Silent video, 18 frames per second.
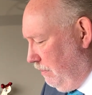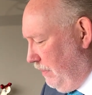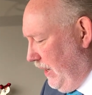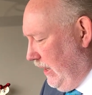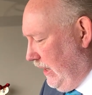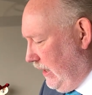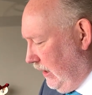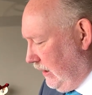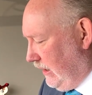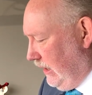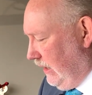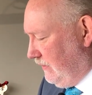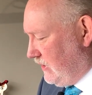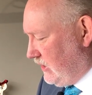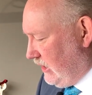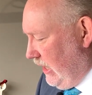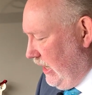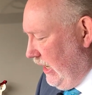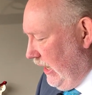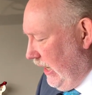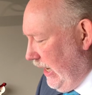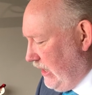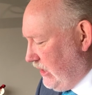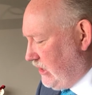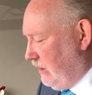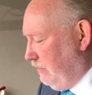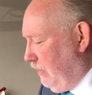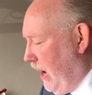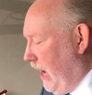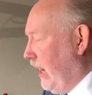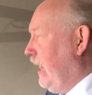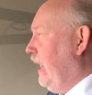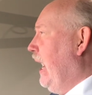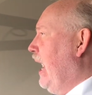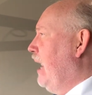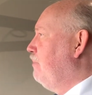be guilty of sinning against the
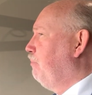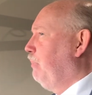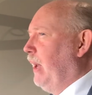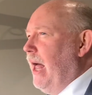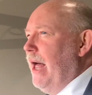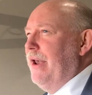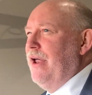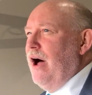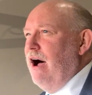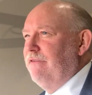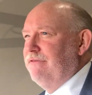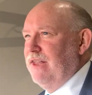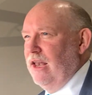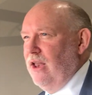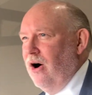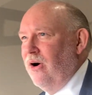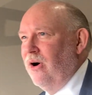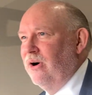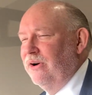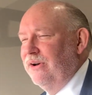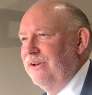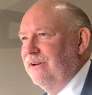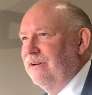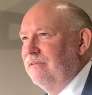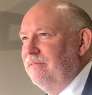body and blood of the Lord.